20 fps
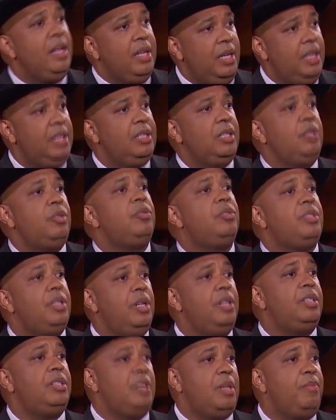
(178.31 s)
he's
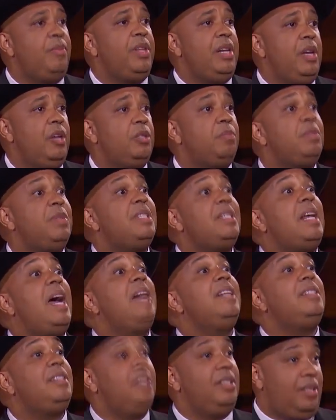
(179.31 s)
interested in something else
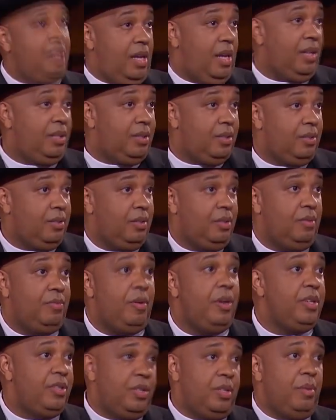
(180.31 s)
besides the sex. It's very